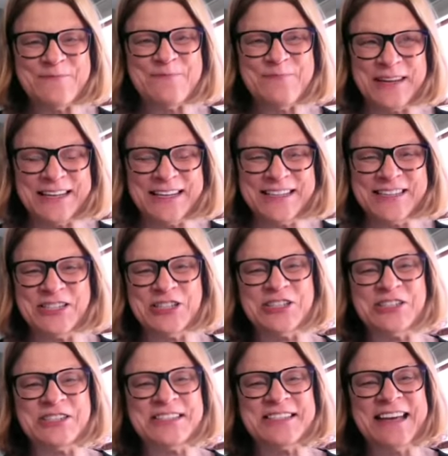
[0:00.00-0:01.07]
many
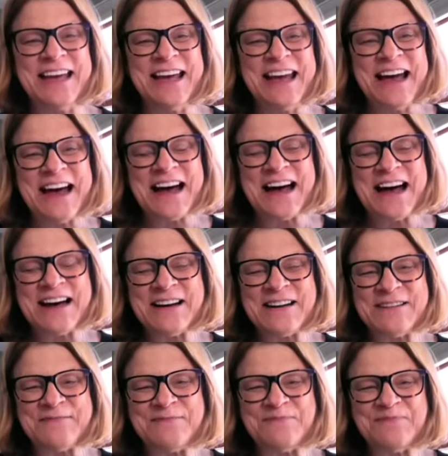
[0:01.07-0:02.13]
years.
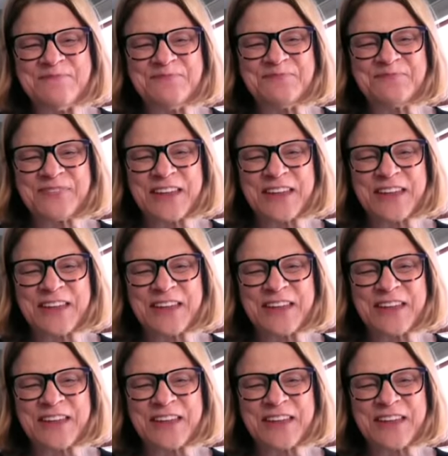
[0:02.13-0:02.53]
Um,